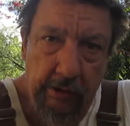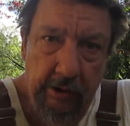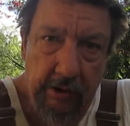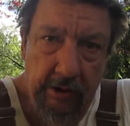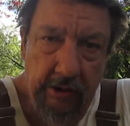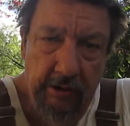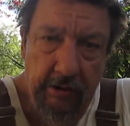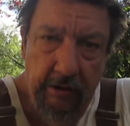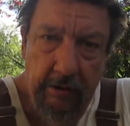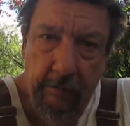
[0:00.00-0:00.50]

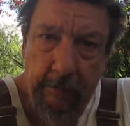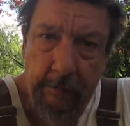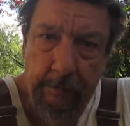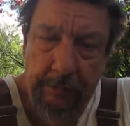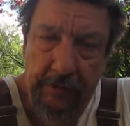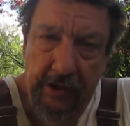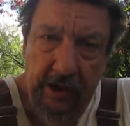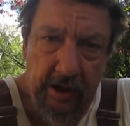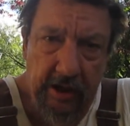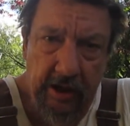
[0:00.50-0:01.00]
although
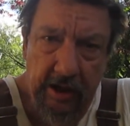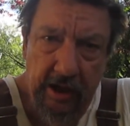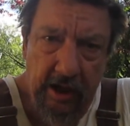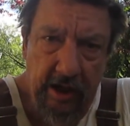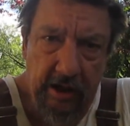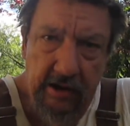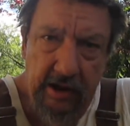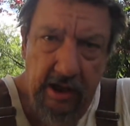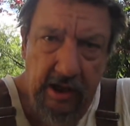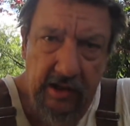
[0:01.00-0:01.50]
I
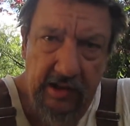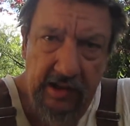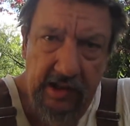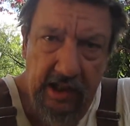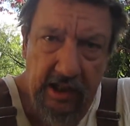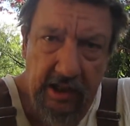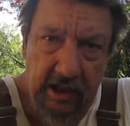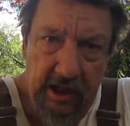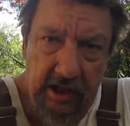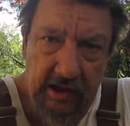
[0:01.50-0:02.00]
didn't
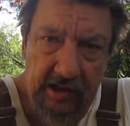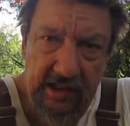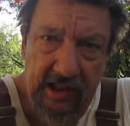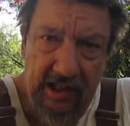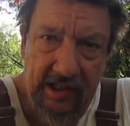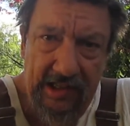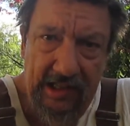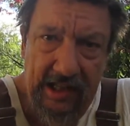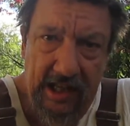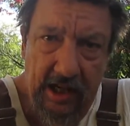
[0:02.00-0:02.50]
see that it
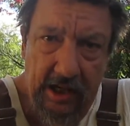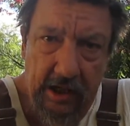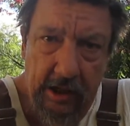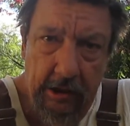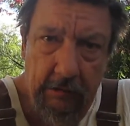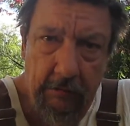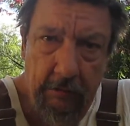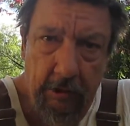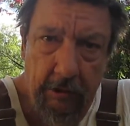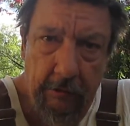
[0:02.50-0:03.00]
says that
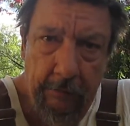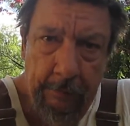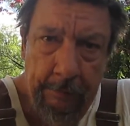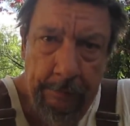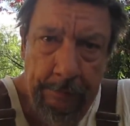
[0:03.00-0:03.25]
anywhere.